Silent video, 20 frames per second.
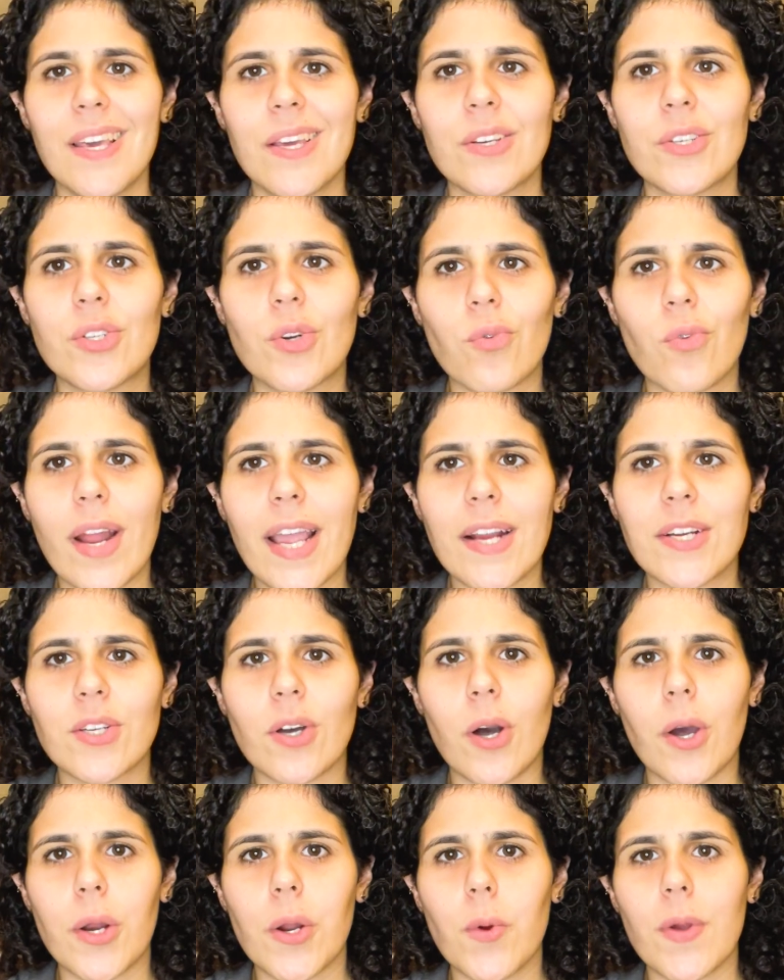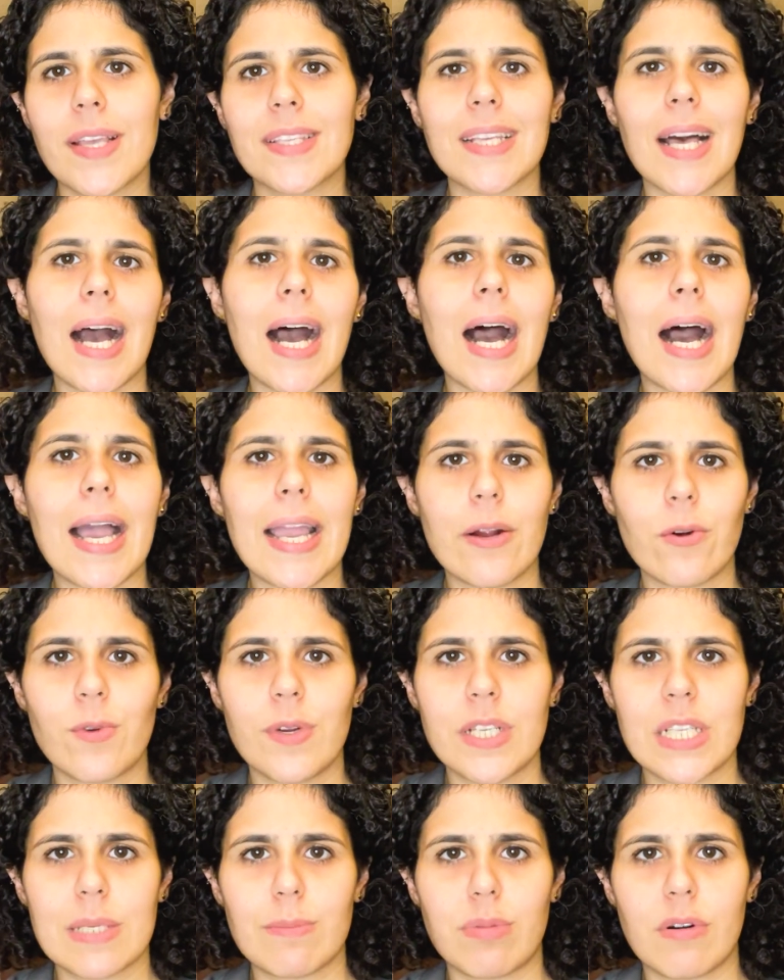Direct Auto is a
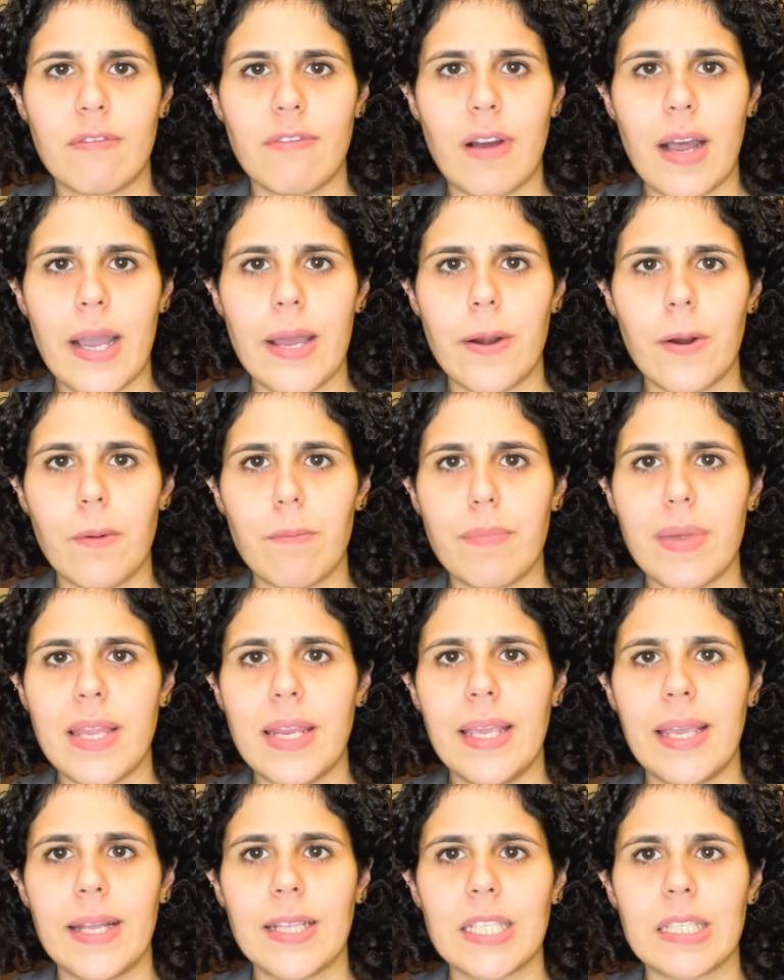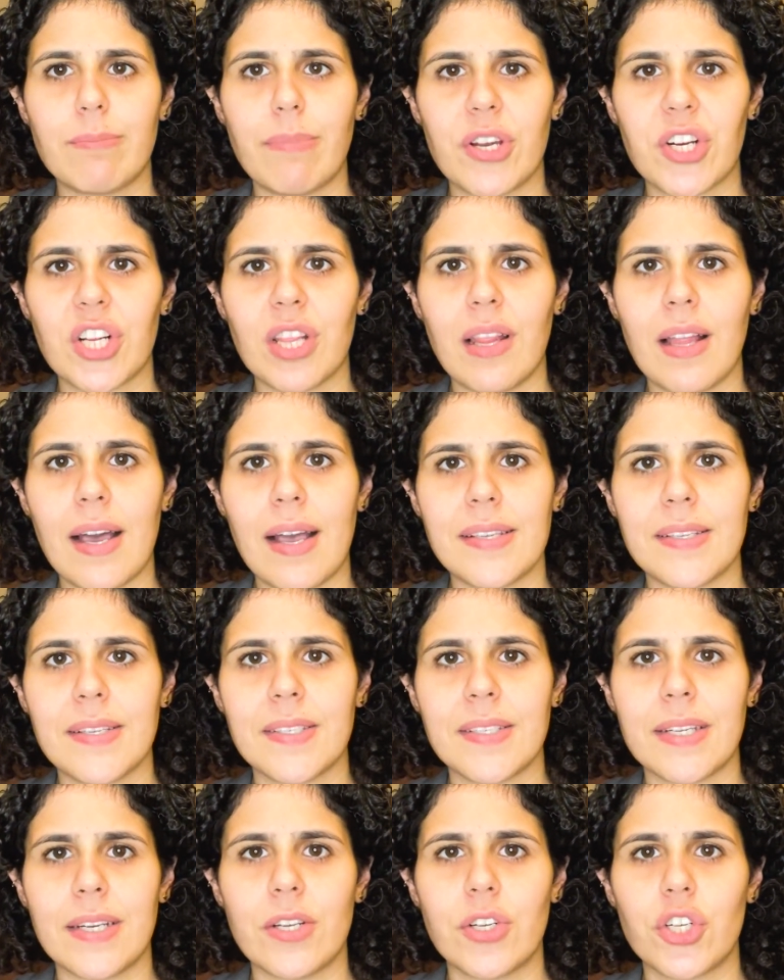high-risk provider, meaning it
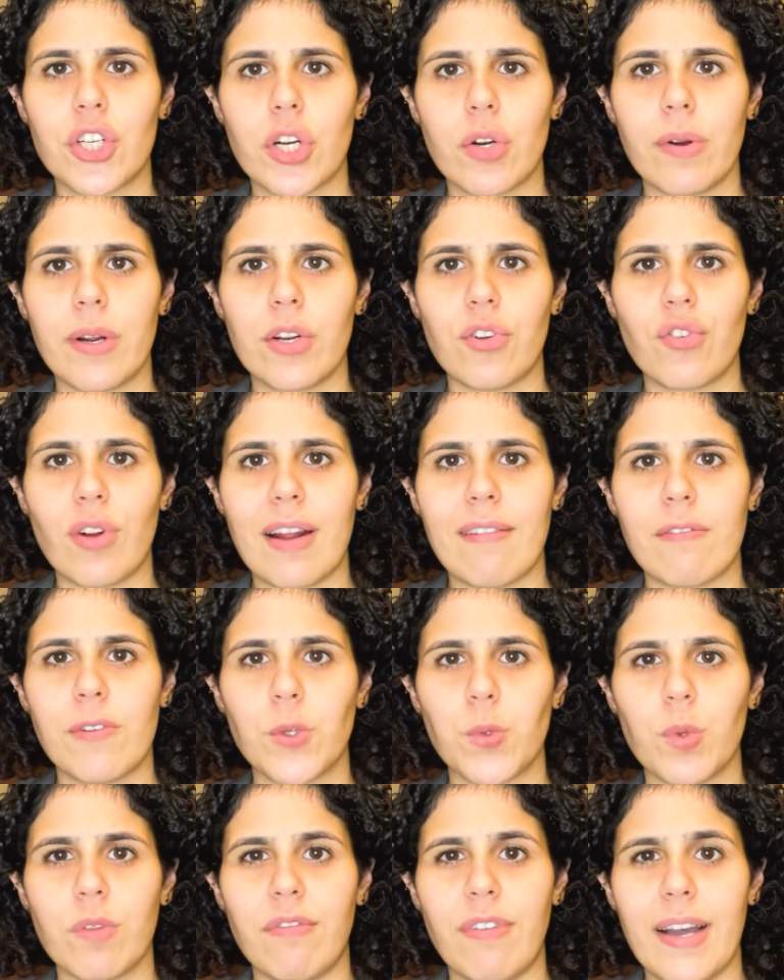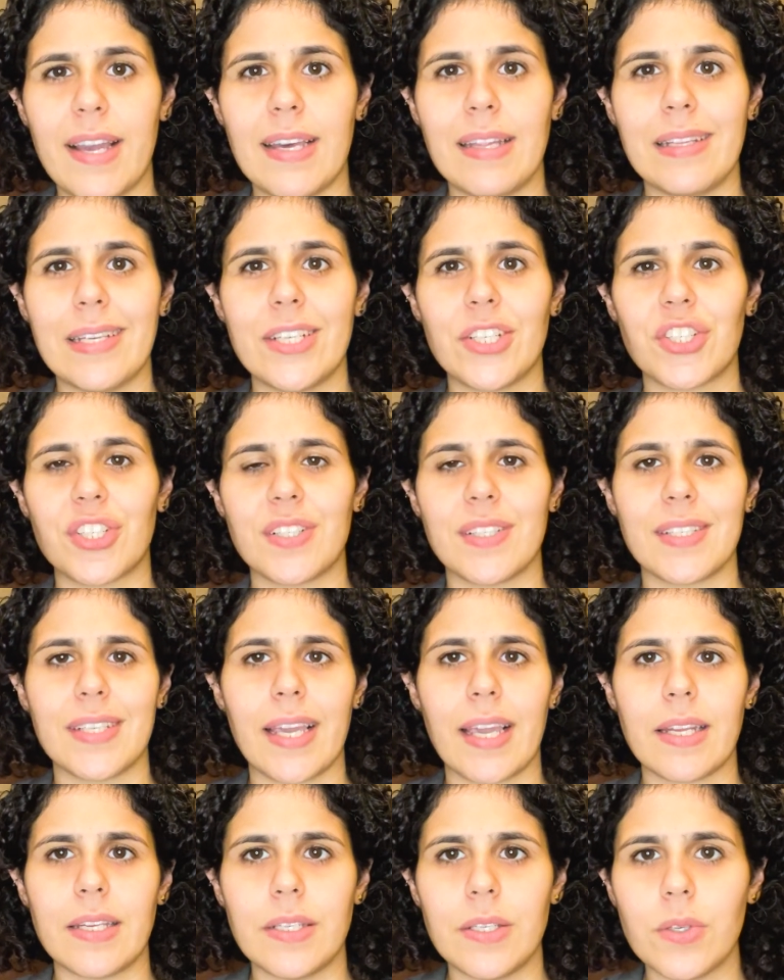specializes in insuring drivers with violations
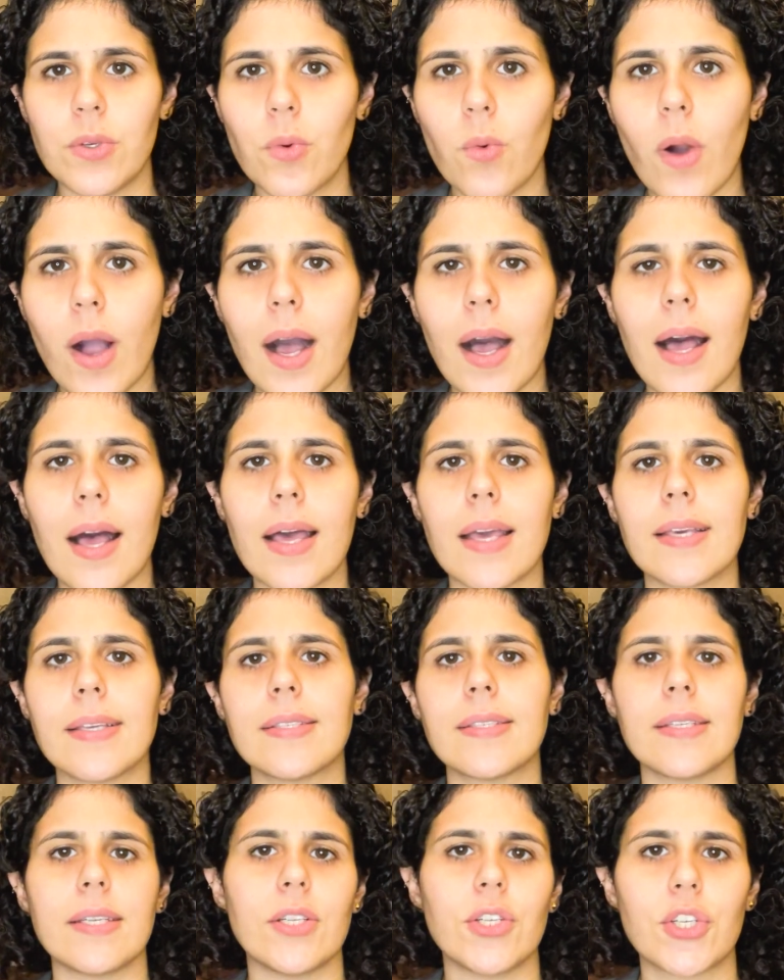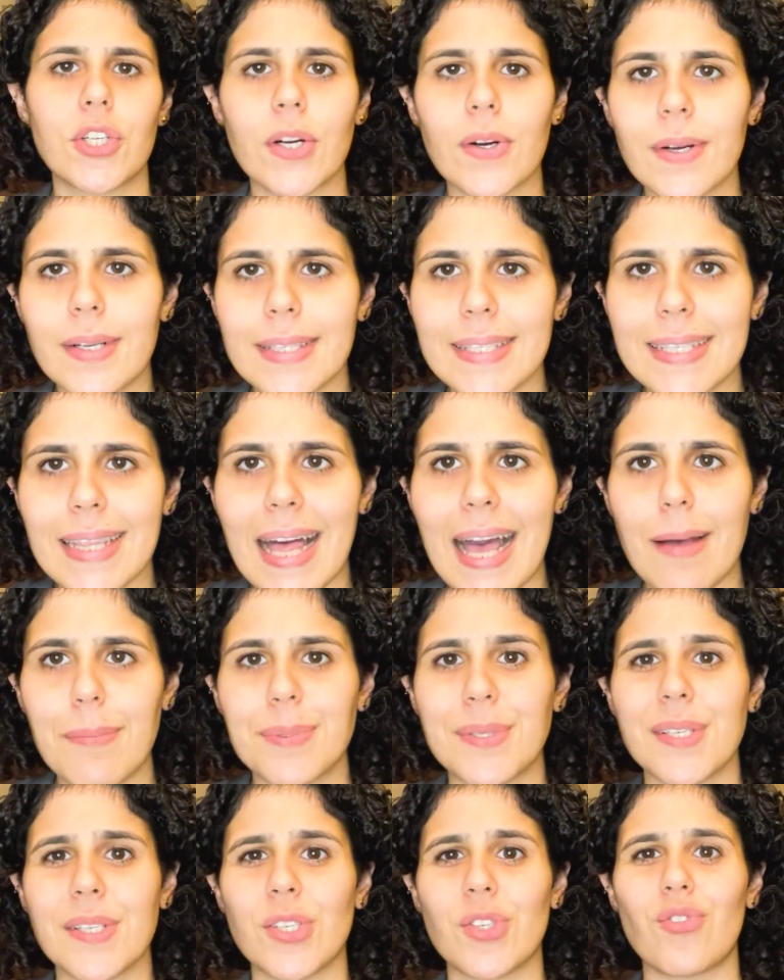like DUIs, insurance
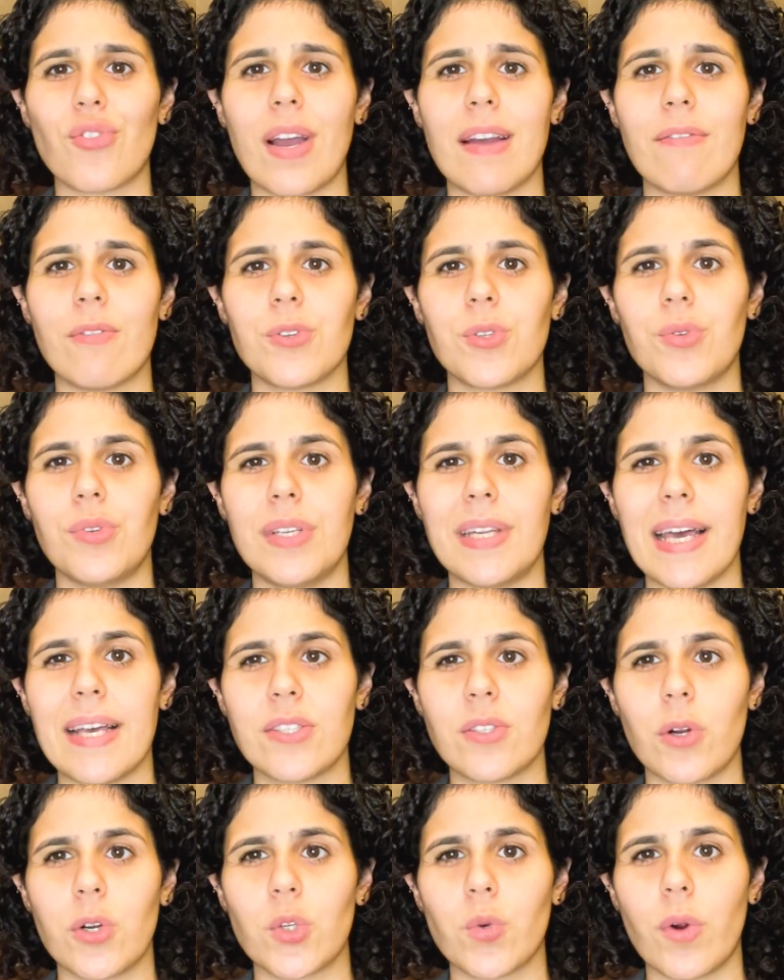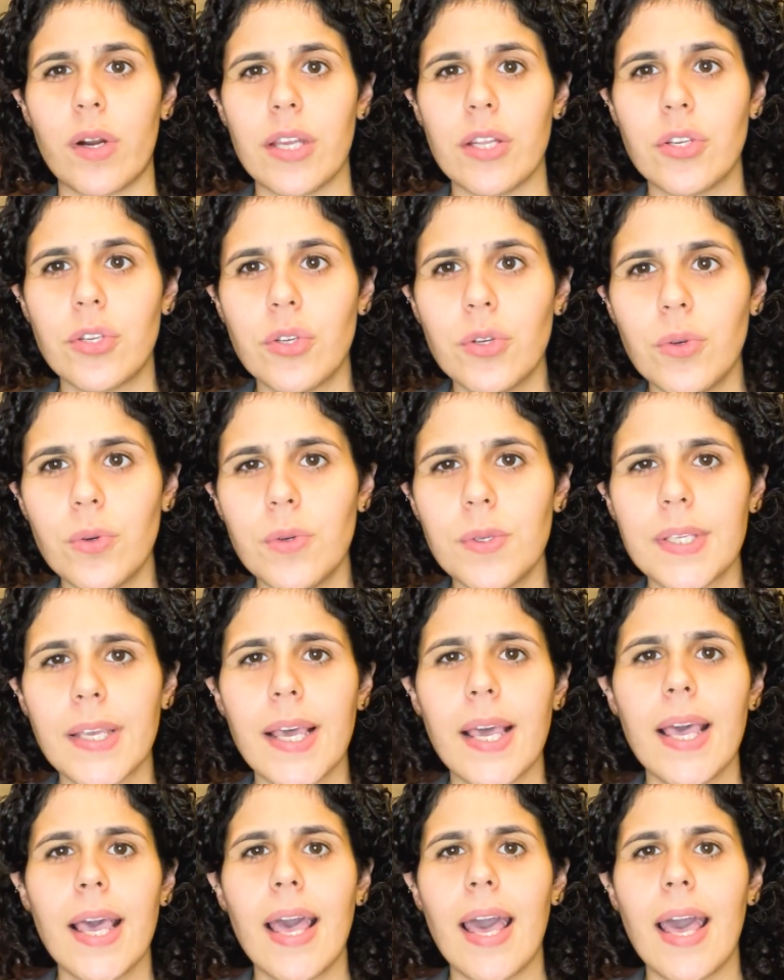lapses, drivers who need SR22s,